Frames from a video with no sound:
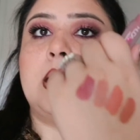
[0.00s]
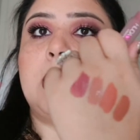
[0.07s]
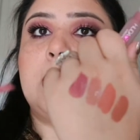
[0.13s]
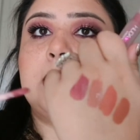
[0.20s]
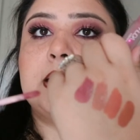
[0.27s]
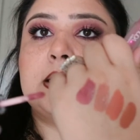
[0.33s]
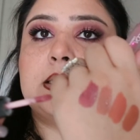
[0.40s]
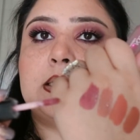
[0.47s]

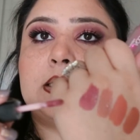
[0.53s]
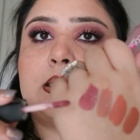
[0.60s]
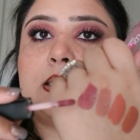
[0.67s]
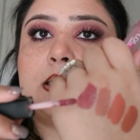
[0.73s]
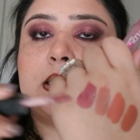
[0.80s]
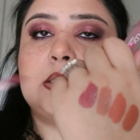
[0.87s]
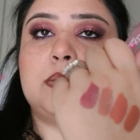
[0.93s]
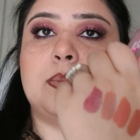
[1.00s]
And it's
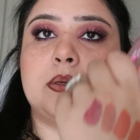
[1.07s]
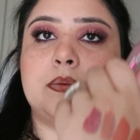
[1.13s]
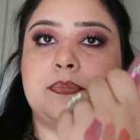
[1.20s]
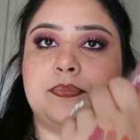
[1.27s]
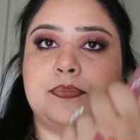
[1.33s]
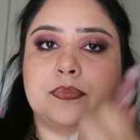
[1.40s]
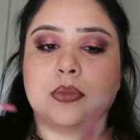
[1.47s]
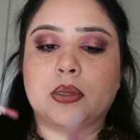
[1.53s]
this one.
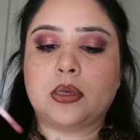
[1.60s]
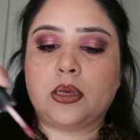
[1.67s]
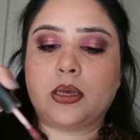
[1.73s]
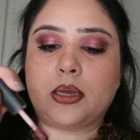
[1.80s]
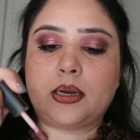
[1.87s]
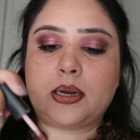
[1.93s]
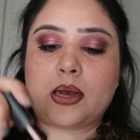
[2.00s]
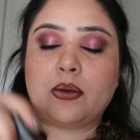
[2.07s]

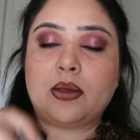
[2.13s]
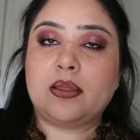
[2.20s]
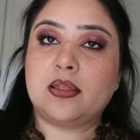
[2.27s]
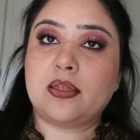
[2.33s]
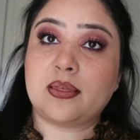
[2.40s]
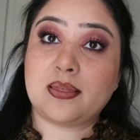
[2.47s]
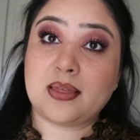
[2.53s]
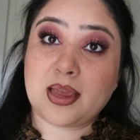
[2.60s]
Now, in
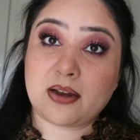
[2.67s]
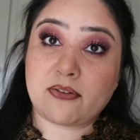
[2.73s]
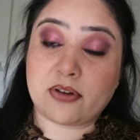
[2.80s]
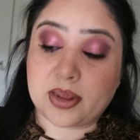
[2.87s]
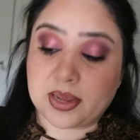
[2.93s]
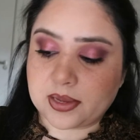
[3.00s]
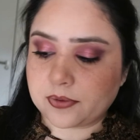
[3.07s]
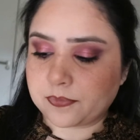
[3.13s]

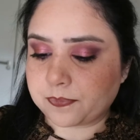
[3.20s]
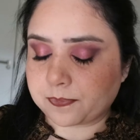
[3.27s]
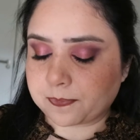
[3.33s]
theory,